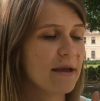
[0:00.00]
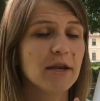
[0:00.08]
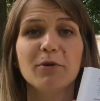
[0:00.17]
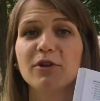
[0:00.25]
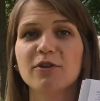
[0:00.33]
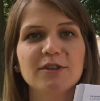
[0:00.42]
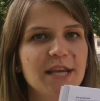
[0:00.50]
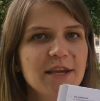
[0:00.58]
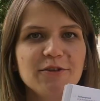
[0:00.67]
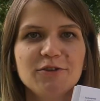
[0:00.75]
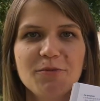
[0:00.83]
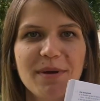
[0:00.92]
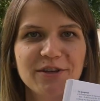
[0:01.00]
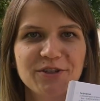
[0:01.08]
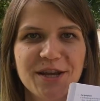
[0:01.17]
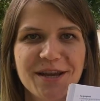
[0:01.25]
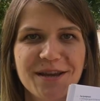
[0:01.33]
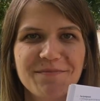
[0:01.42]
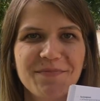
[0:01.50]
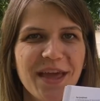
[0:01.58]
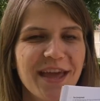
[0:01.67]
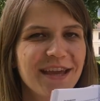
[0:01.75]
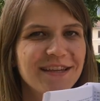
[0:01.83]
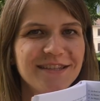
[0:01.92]
It will not take you too much time,
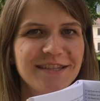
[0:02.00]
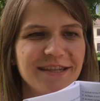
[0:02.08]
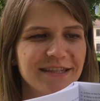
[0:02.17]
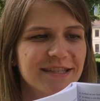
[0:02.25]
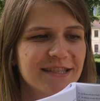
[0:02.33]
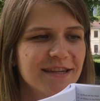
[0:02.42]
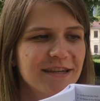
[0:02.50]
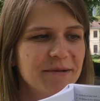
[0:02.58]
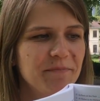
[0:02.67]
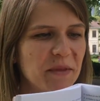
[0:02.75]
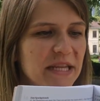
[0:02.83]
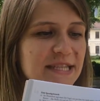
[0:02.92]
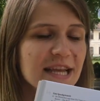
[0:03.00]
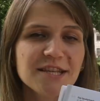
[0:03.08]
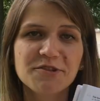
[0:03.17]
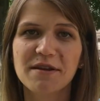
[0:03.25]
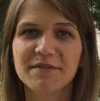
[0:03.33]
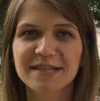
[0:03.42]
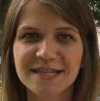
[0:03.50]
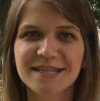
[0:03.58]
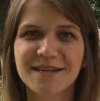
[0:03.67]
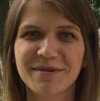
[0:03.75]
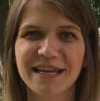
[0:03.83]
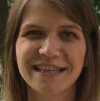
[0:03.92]
and it's nice to have a
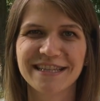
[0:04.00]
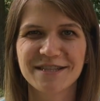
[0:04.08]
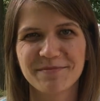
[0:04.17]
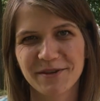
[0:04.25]
system like this,